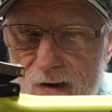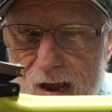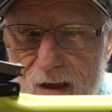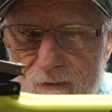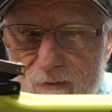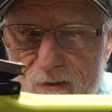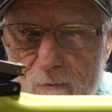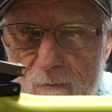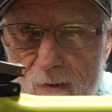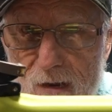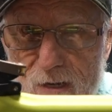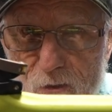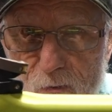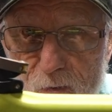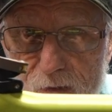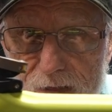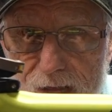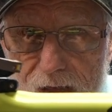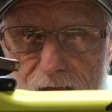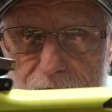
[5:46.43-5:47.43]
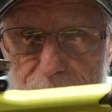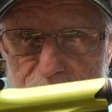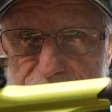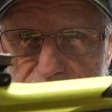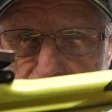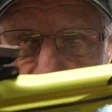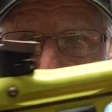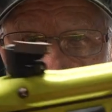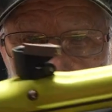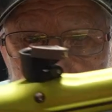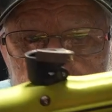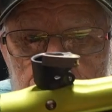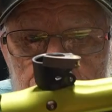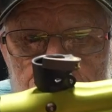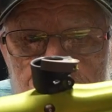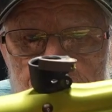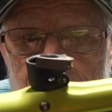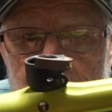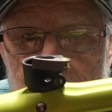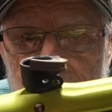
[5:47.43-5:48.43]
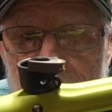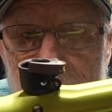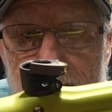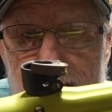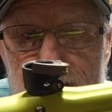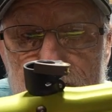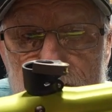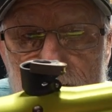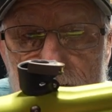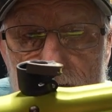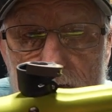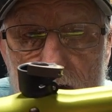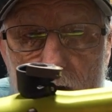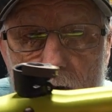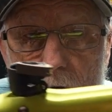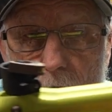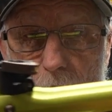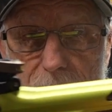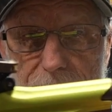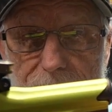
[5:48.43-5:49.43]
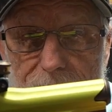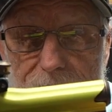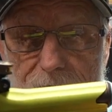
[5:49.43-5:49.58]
have to mess with that. The eyes are